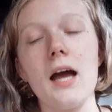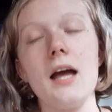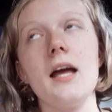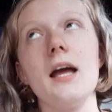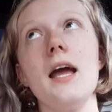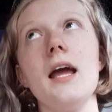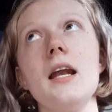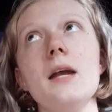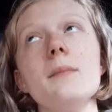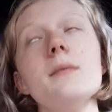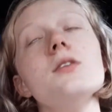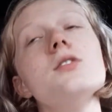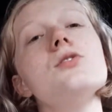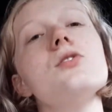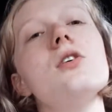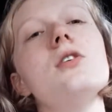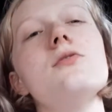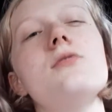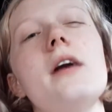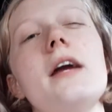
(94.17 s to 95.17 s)
Elements
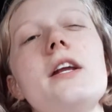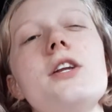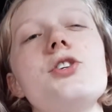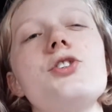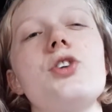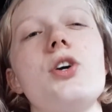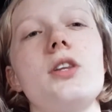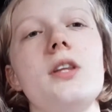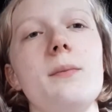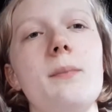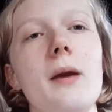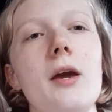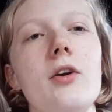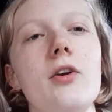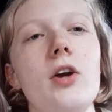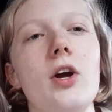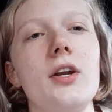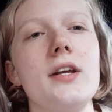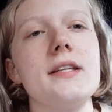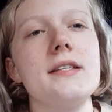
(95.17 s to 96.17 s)
are arranged on the
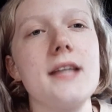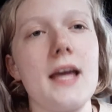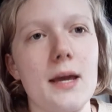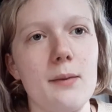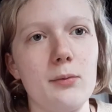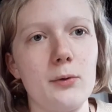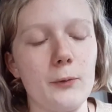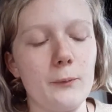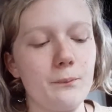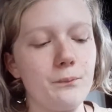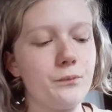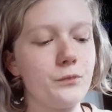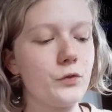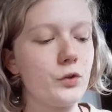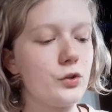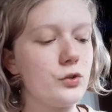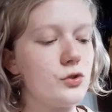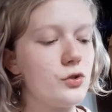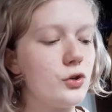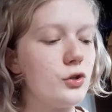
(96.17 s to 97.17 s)
periodic table.
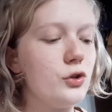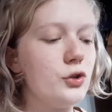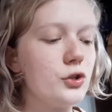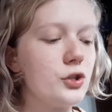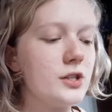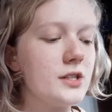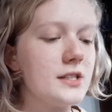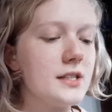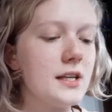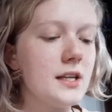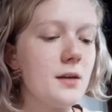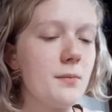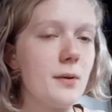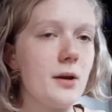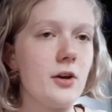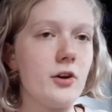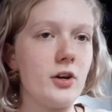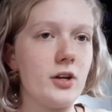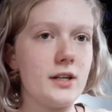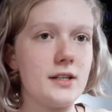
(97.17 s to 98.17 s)
So you should see the
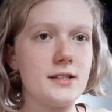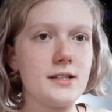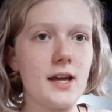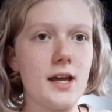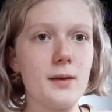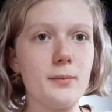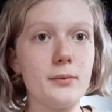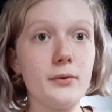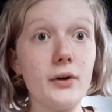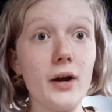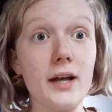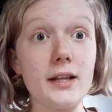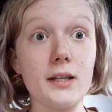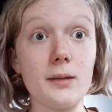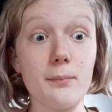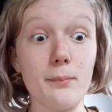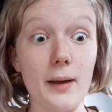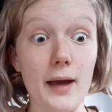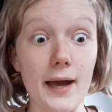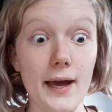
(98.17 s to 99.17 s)
periodic table at the
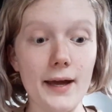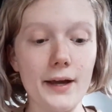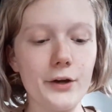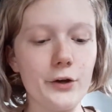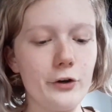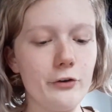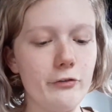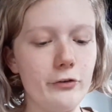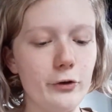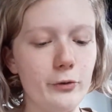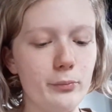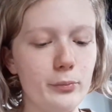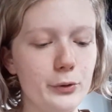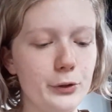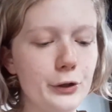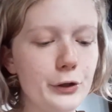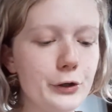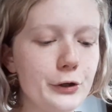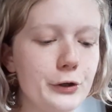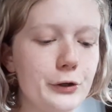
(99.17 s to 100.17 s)
back of your
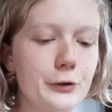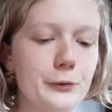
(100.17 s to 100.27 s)
book,